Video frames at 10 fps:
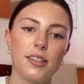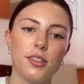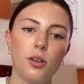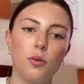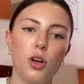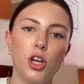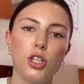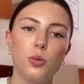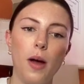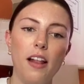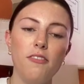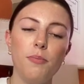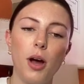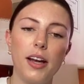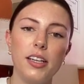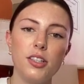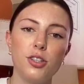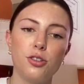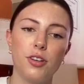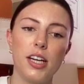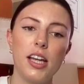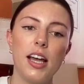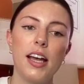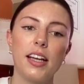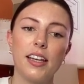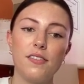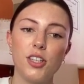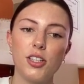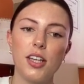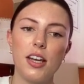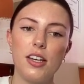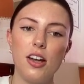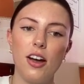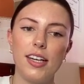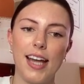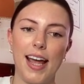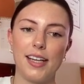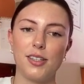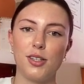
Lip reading: So 12 minus 3 gives us 9x,